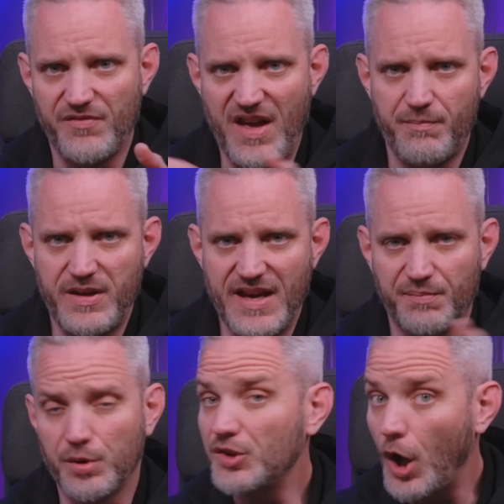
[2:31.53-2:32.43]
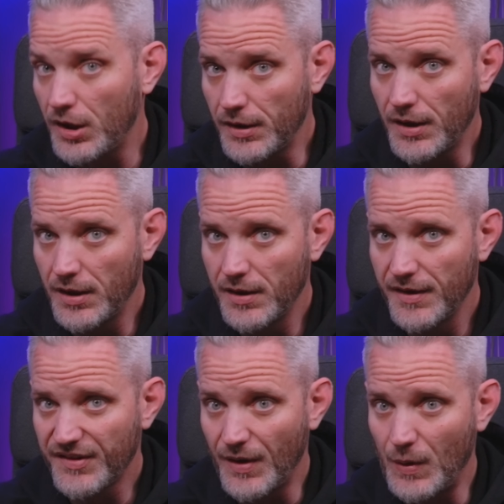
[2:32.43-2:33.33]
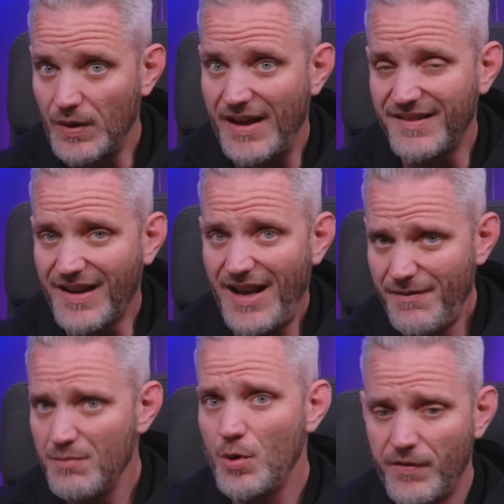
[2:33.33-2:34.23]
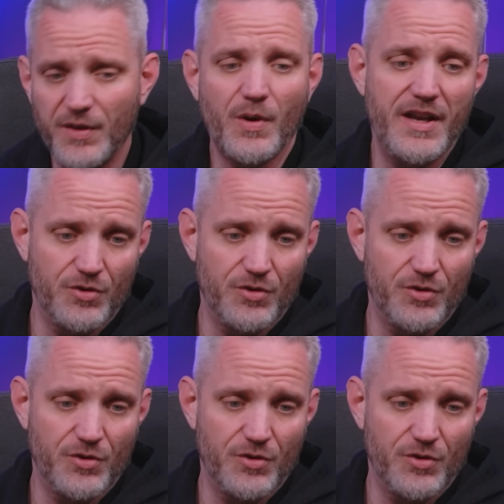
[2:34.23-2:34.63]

of FPS per dollar. So it's kind of a move in the right